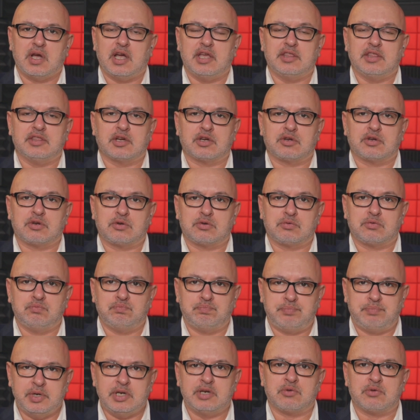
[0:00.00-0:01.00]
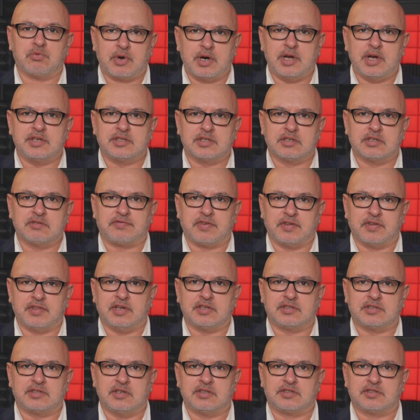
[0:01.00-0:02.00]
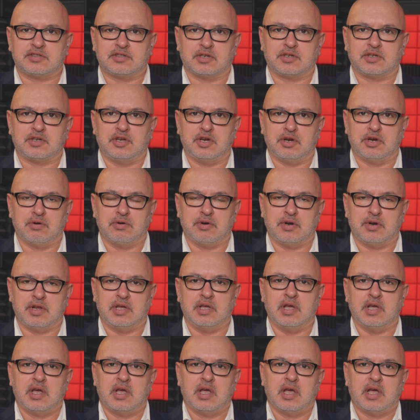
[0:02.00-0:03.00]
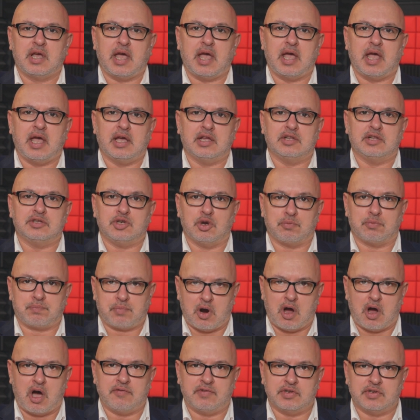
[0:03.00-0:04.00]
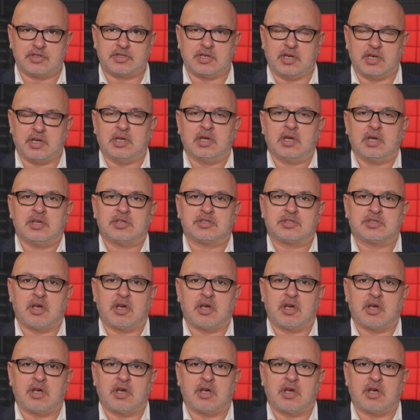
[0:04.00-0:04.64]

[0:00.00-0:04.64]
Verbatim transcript: And the big reason for this is security and your privacy.